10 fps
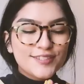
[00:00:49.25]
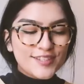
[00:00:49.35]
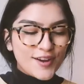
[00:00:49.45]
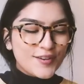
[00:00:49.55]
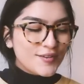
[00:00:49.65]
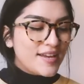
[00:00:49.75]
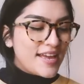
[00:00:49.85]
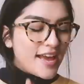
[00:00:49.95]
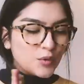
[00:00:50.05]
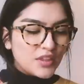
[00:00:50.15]
So
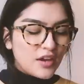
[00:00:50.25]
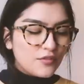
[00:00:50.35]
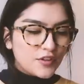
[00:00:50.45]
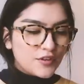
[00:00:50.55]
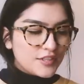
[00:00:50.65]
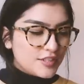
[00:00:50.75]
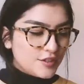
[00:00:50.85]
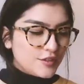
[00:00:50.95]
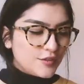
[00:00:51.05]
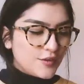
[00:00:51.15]
without further
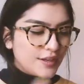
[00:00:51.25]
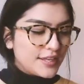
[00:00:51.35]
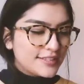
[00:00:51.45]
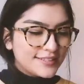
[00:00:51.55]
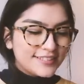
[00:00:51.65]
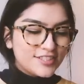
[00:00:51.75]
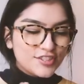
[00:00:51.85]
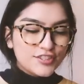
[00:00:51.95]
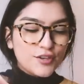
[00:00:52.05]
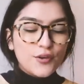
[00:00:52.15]
ado, I guess let's
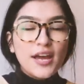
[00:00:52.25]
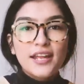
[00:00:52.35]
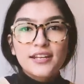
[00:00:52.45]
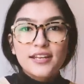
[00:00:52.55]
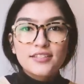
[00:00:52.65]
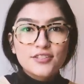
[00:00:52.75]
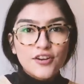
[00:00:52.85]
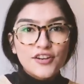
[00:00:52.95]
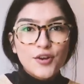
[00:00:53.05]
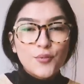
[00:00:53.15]
just go ahead and get
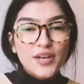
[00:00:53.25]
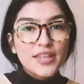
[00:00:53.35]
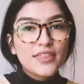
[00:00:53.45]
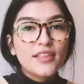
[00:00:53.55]
started with